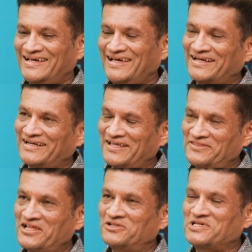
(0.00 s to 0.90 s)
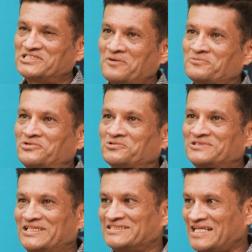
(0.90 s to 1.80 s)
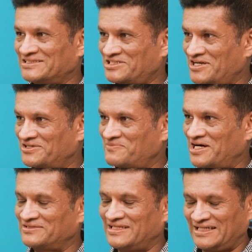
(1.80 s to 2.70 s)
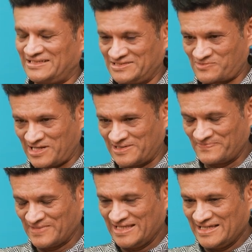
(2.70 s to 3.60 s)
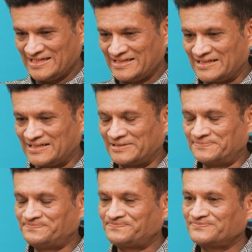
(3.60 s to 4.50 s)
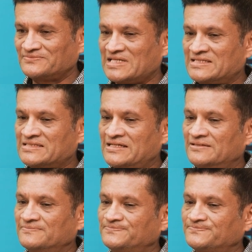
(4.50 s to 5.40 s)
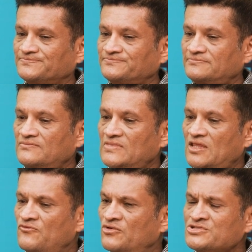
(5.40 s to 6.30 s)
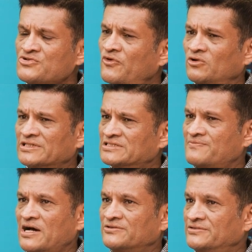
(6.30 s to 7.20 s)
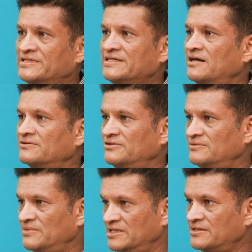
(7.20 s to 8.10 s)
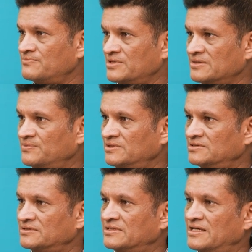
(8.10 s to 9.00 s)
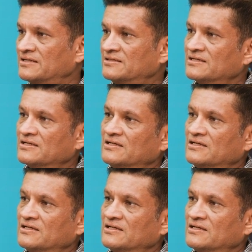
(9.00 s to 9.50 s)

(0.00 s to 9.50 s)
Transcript: and there'll be some cool things I'll share about that as well. Is that, first of all, there's about 300 million people that